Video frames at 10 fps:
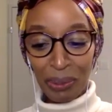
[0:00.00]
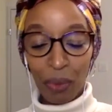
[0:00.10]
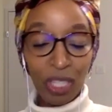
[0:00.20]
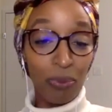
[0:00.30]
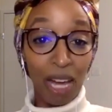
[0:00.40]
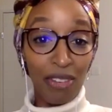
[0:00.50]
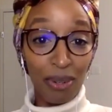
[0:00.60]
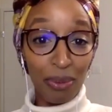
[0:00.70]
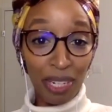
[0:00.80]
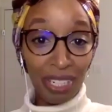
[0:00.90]
which
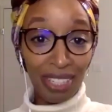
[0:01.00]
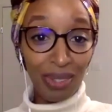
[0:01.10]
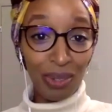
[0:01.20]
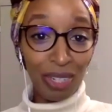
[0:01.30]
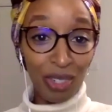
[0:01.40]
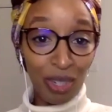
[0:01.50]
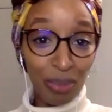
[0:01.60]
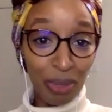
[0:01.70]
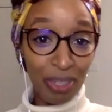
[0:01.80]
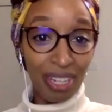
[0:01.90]
platform do I need to
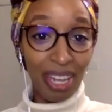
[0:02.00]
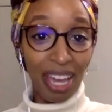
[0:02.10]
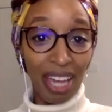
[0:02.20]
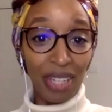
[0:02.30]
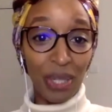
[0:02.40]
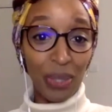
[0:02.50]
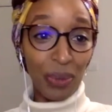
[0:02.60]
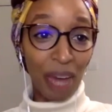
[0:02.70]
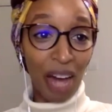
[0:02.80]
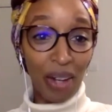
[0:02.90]
distribute?
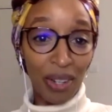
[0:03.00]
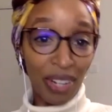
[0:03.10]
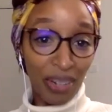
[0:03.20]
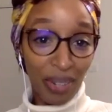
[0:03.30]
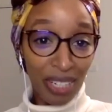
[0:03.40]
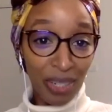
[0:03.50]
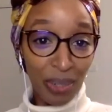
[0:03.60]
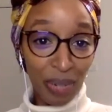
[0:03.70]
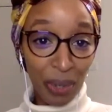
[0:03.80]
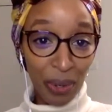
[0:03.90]
Do I need
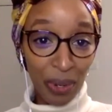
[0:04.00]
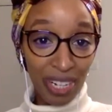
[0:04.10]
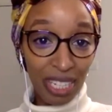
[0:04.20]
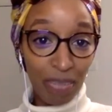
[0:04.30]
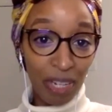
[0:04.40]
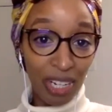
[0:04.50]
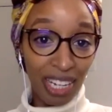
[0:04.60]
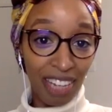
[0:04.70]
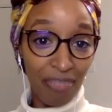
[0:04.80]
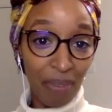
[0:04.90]
to record,
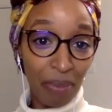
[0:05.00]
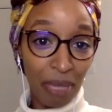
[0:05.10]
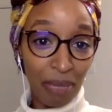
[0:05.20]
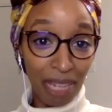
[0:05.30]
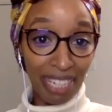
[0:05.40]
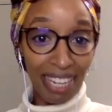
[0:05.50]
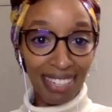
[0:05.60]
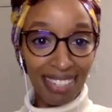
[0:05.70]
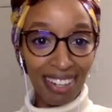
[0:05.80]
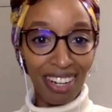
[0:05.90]
especially if my
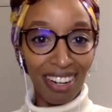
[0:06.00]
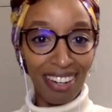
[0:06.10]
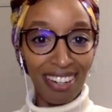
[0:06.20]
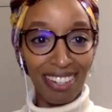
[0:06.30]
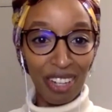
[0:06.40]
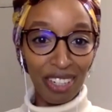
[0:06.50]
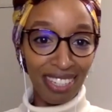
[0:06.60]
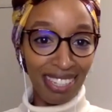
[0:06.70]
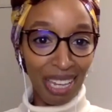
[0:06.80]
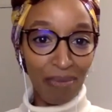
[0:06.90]
guests are not in
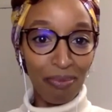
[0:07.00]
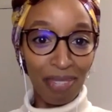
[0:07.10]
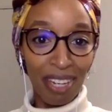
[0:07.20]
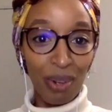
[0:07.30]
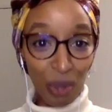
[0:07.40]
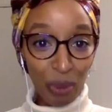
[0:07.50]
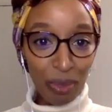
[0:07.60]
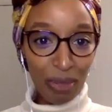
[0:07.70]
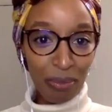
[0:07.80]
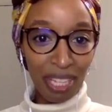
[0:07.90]
the same
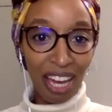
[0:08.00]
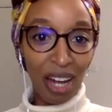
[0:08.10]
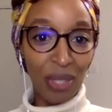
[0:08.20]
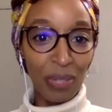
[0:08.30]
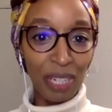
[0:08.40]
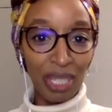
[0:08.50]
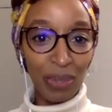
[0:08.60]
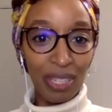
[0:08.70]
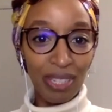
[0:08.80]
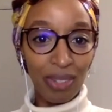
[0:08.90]
room as me? How do I
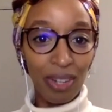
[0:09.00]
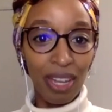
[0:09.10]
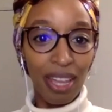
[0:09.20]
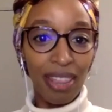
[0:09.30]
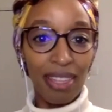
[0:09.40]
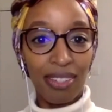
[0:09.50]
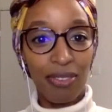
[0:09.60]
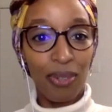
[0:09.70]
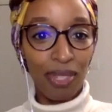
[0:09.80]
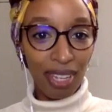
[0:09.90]
do it? So there's a few